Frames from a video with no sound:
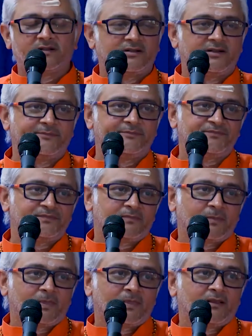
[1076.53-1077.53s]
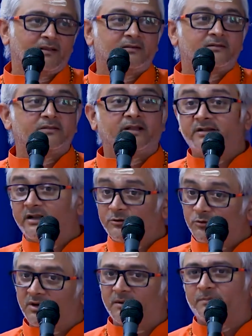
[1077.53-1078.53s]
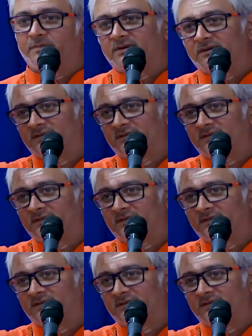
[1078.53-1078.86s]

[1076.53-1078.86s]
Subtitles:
time. Then they took up,